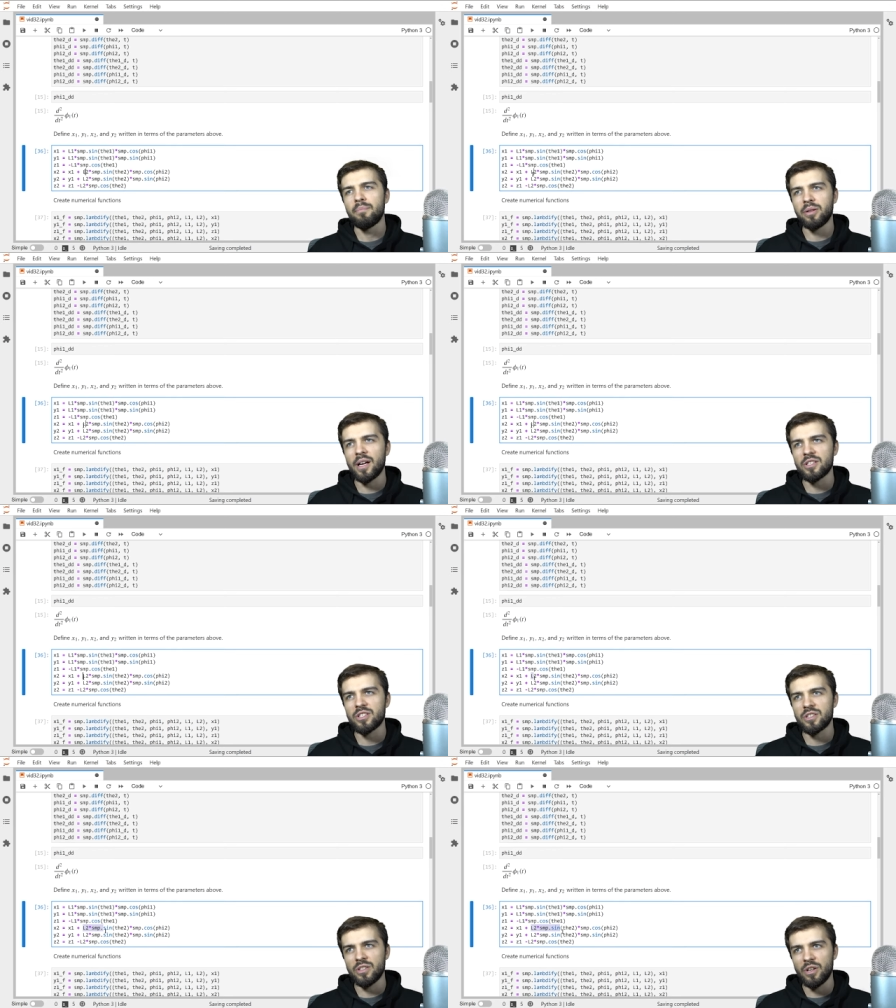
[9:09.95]

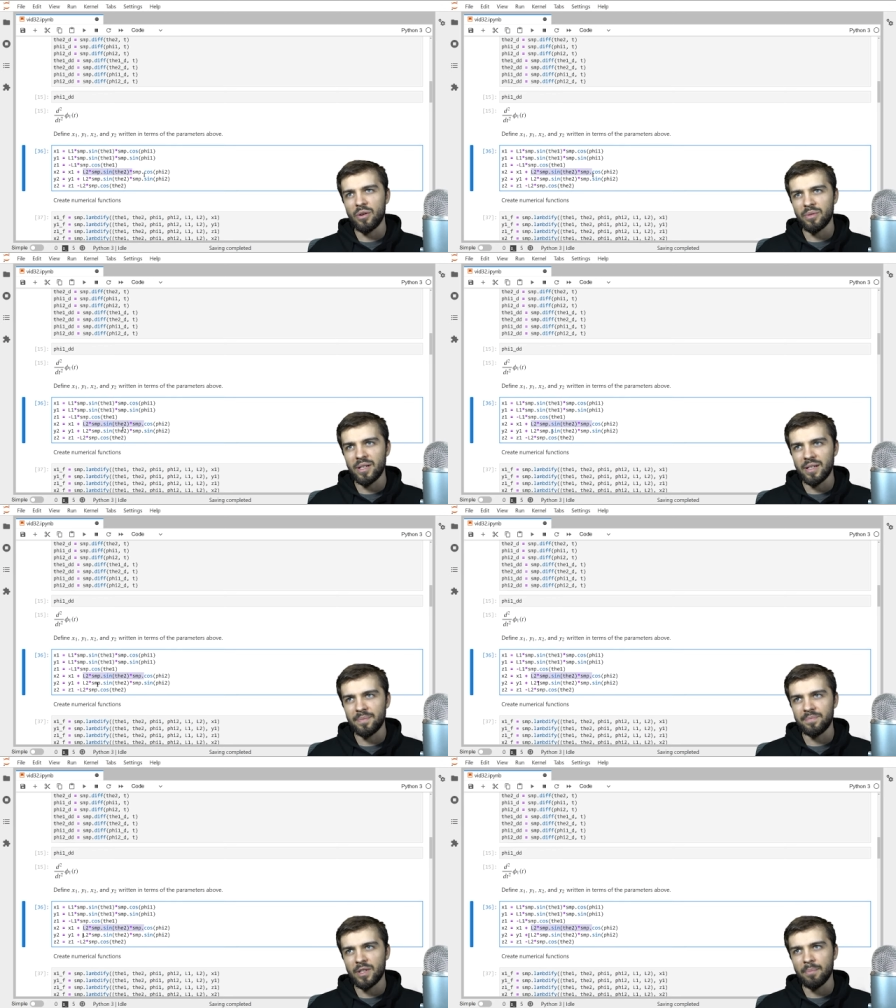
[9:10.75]
plus, you know,
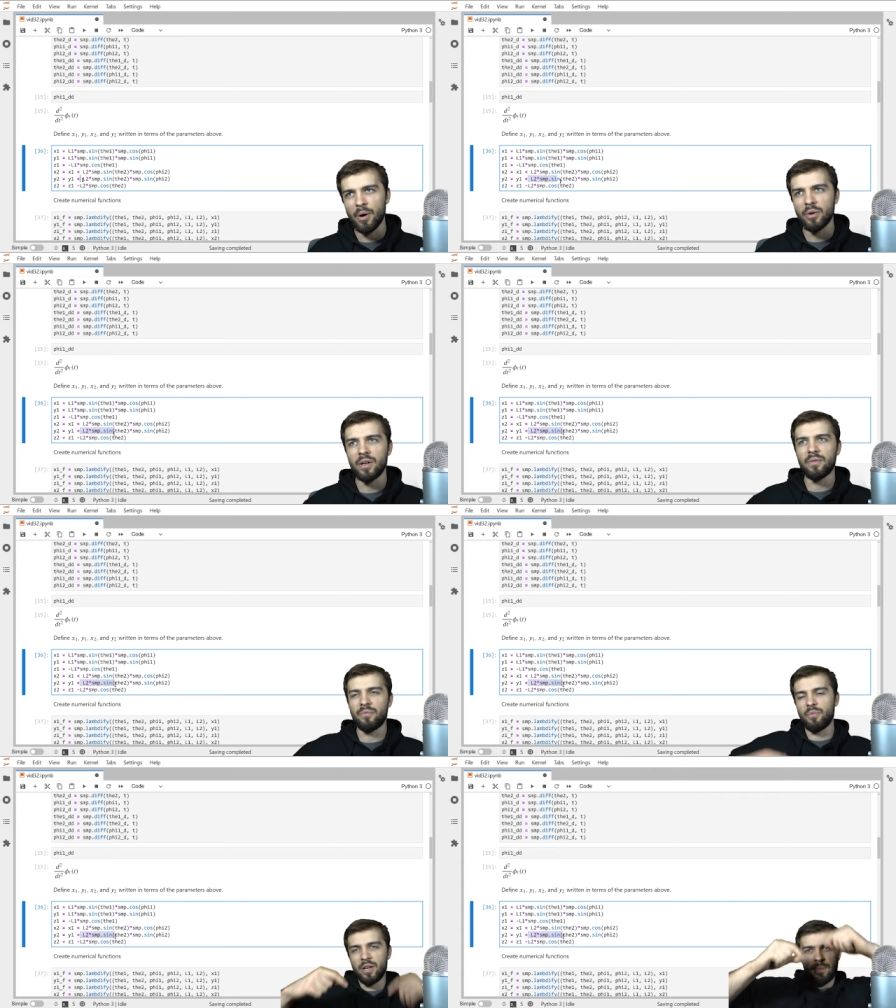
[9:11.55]
the component
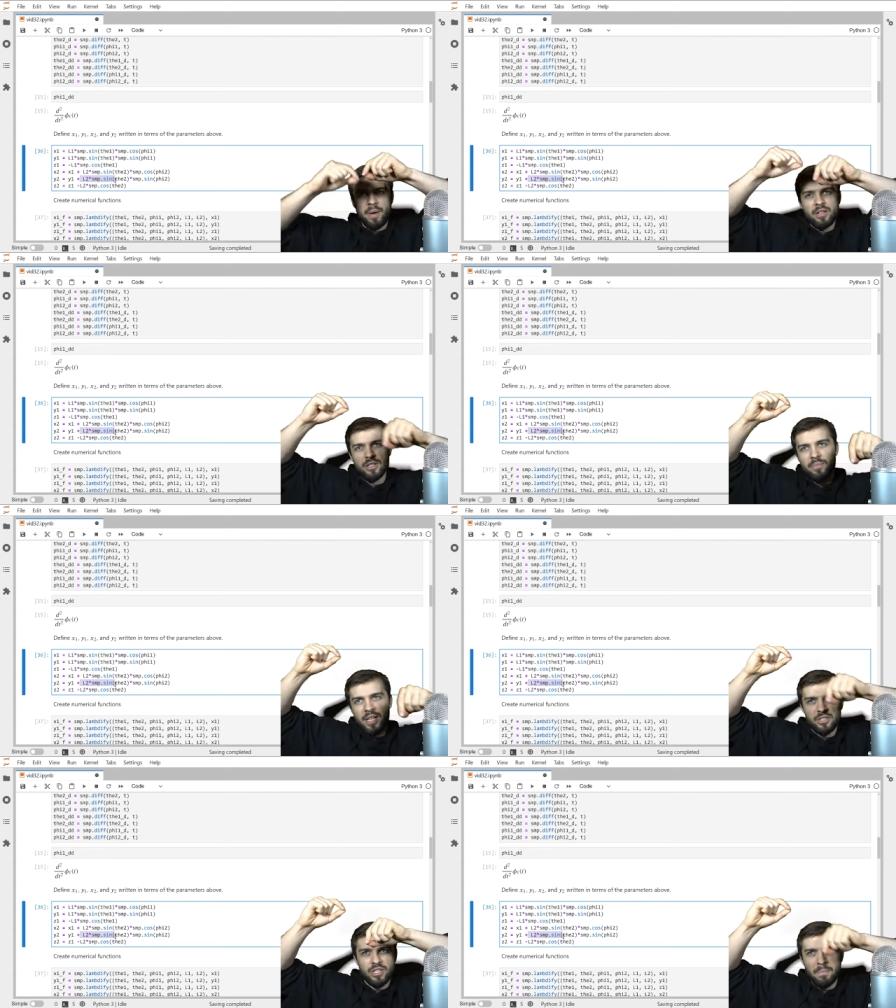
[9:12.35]
of where the pendulum's
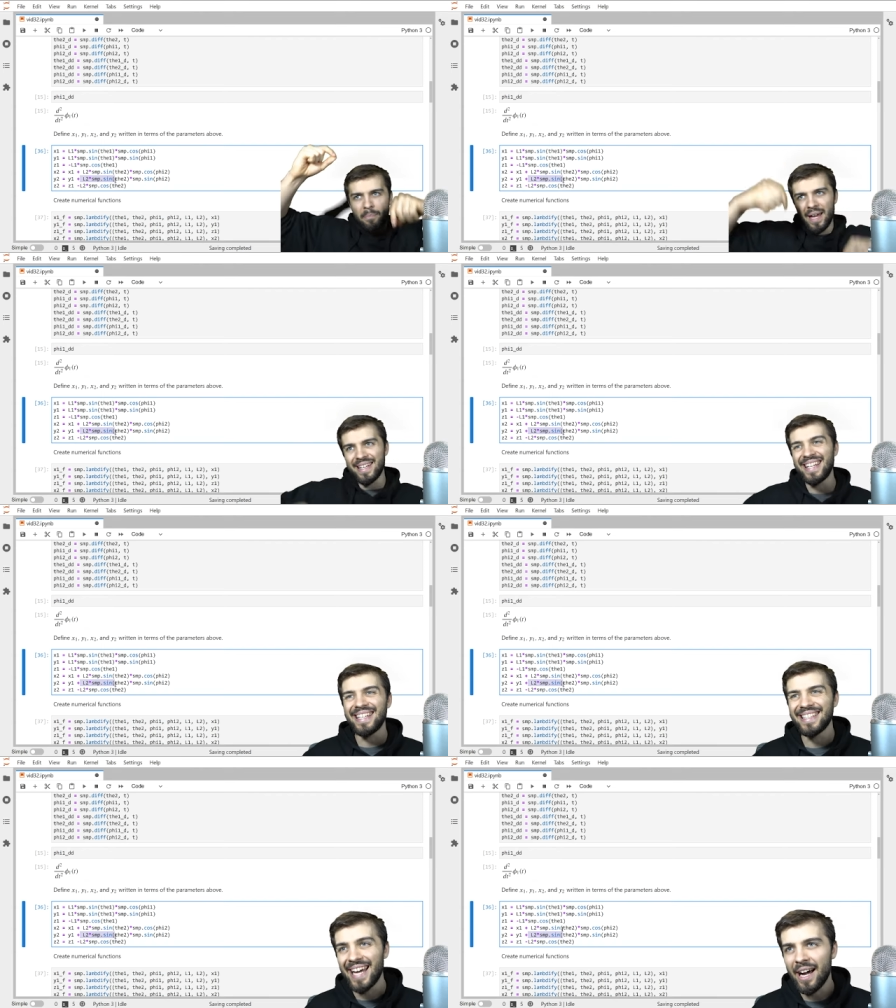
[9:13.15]
actually
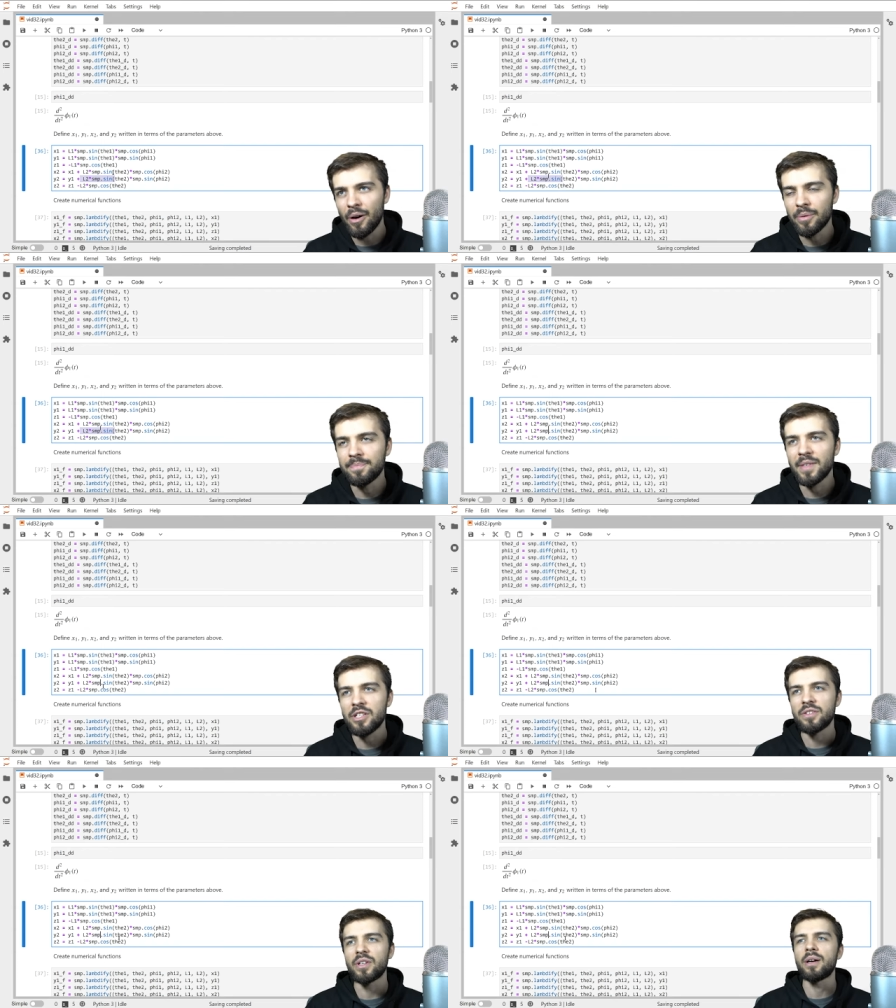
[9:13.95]
bending down,
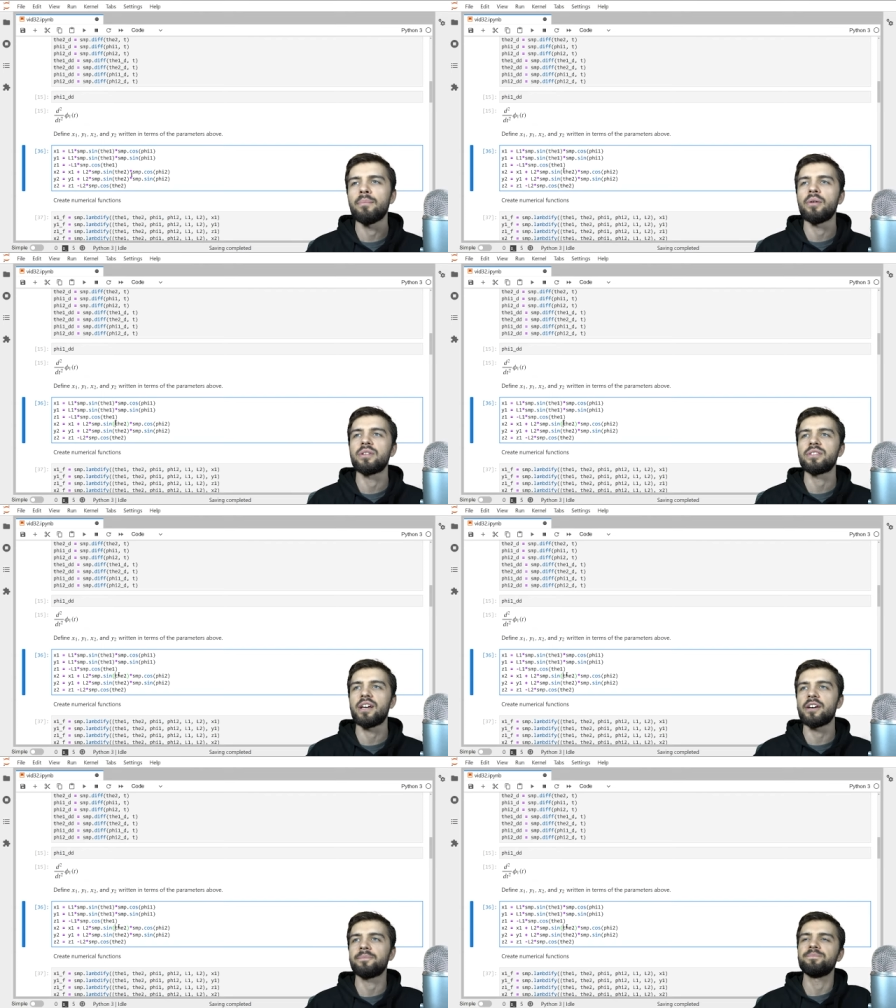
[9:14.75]
each of the components
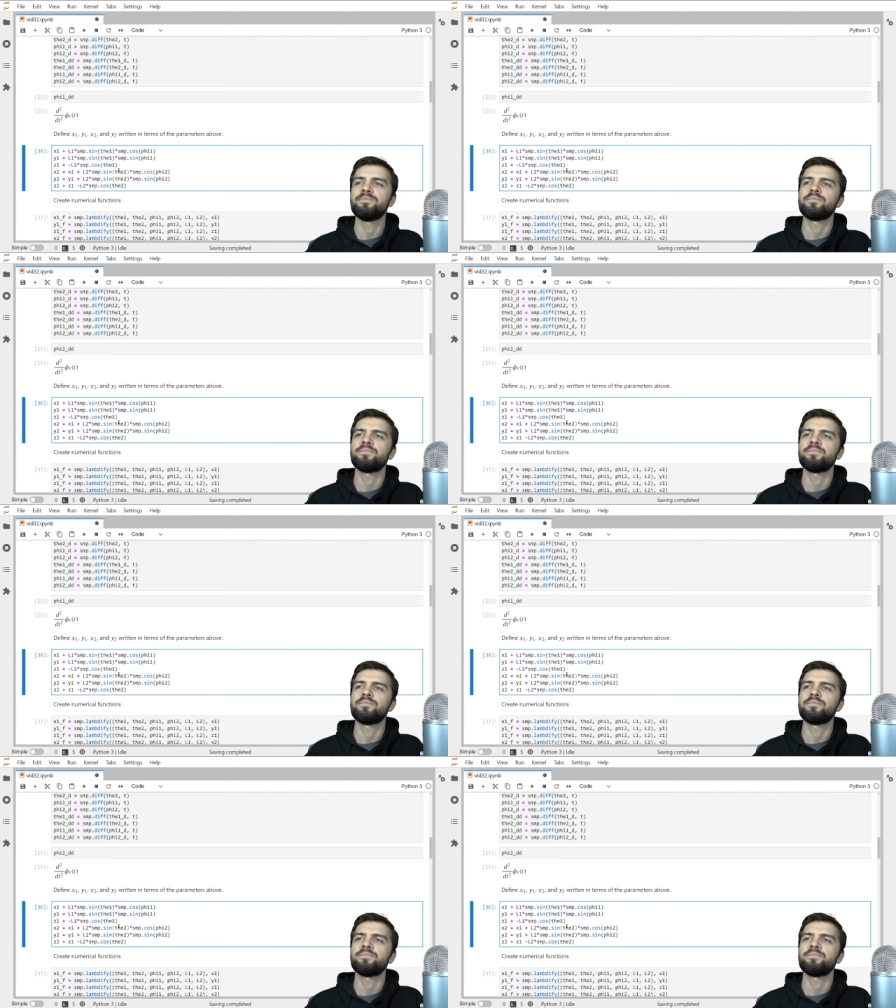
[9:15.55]
there.